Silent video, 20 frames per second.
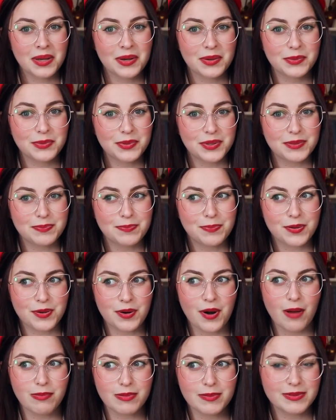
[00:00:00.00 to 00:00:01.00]
would
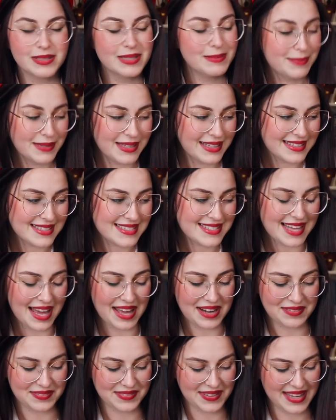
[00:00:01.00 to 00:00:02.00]
probably be
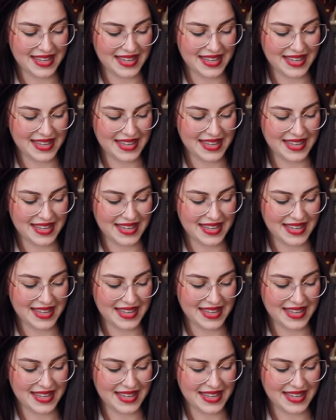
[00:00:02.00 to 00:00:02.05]
inside of